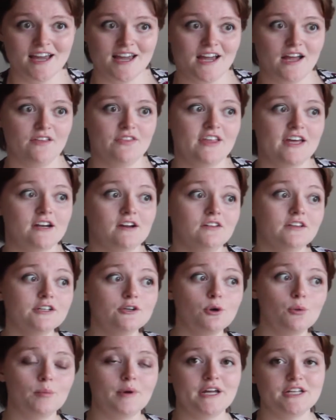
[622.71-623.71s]
and then a
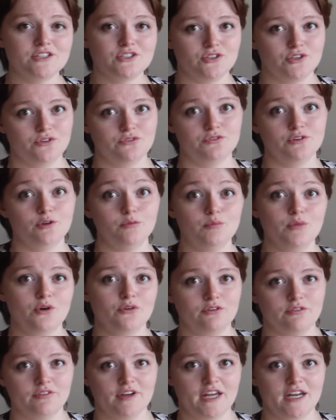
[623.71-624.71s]
little bit so you feel
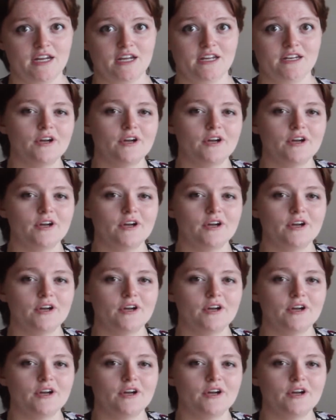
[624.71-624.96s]
motivated.